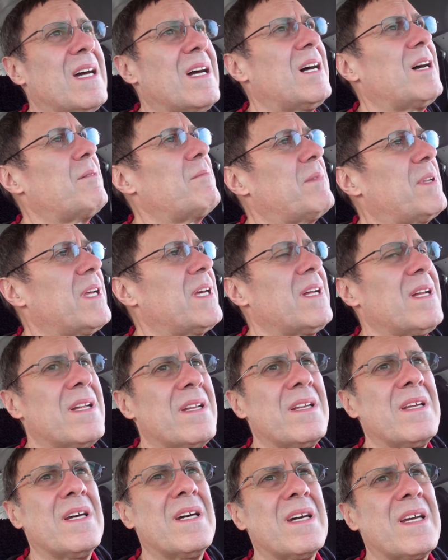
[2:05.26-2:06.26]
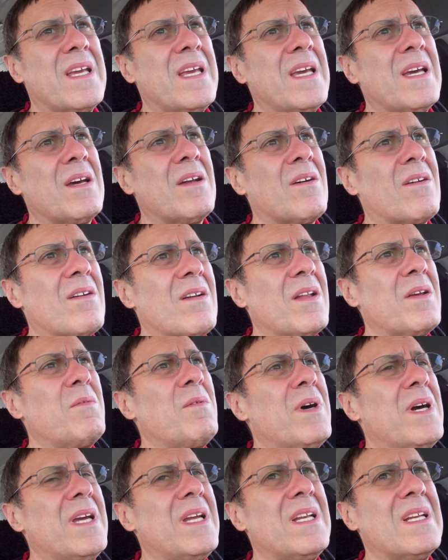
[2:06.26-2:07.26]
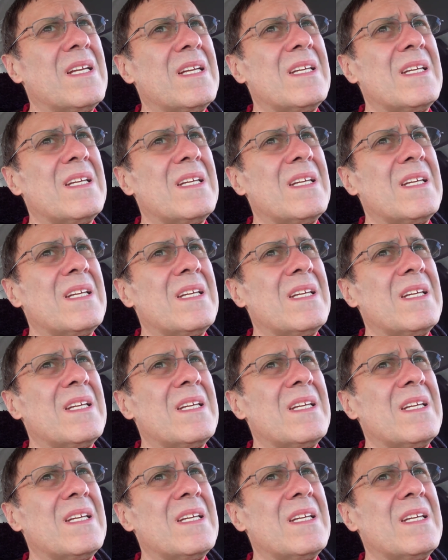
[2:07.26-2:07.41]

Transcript: I'm telling you, I can't hardly wait.